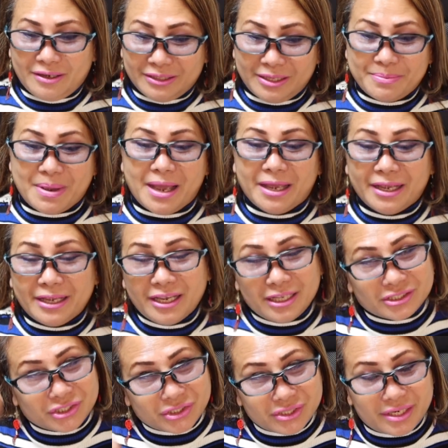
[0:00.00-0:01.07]
Diba?
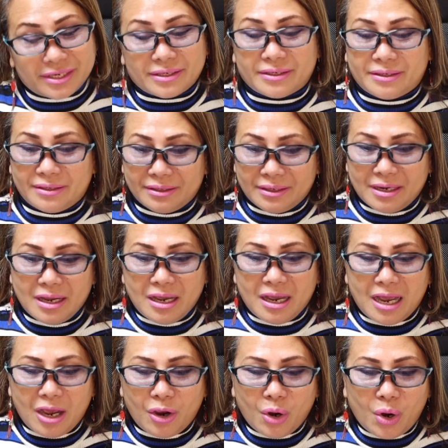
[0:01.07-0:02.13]
Each year.
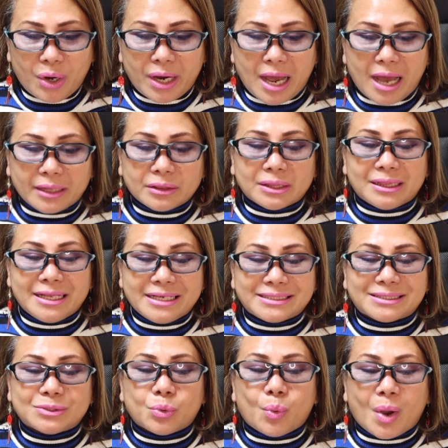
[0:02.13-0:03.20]
Or at
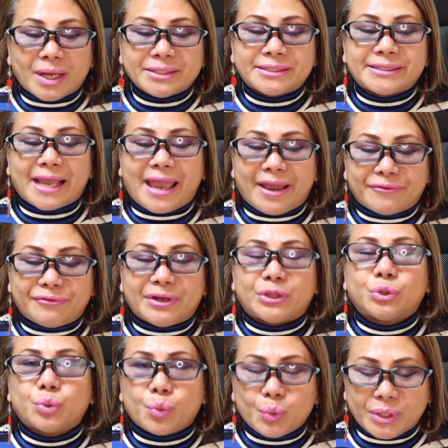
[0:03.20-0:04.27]
least once
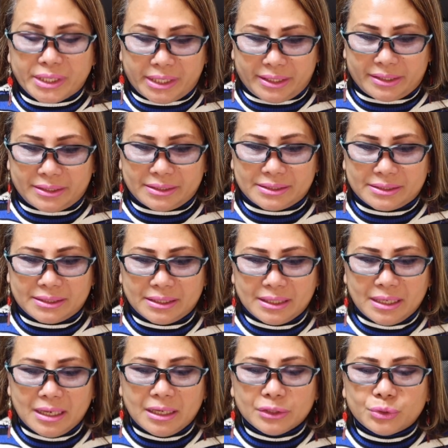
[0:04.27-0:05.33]
every 2 years.
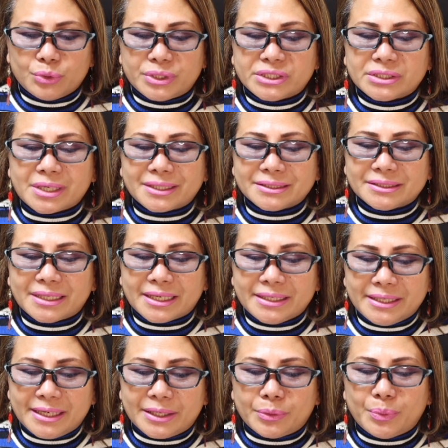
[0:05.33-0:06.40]
To start the
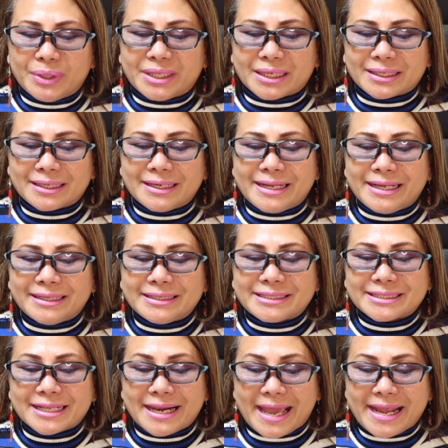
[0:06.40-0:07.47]
year with a clean
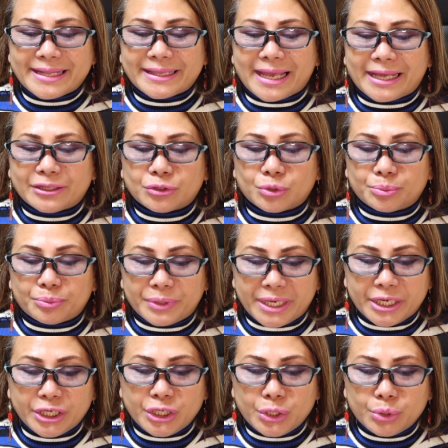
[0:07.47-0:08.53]
slate and to
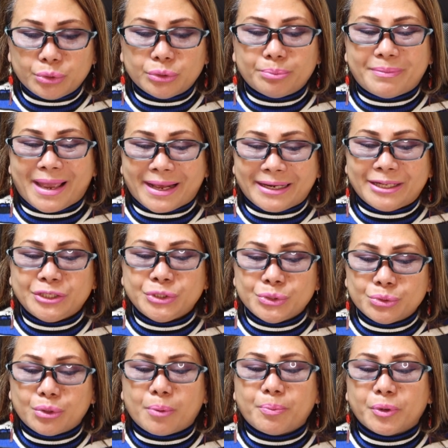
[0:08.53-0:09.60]
bring you many
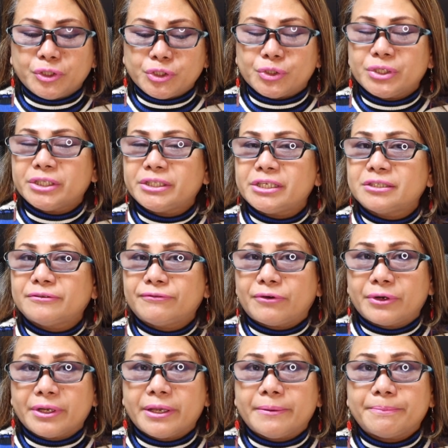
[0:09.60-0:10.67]
new opportunities
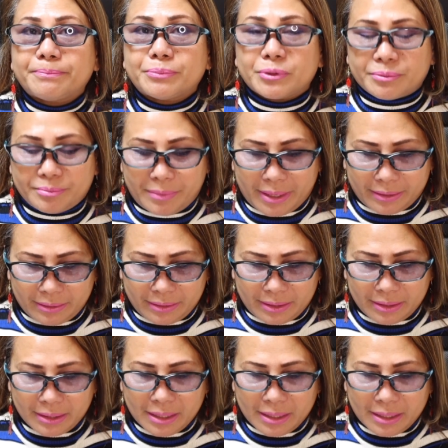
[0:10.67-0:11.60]
for improvement.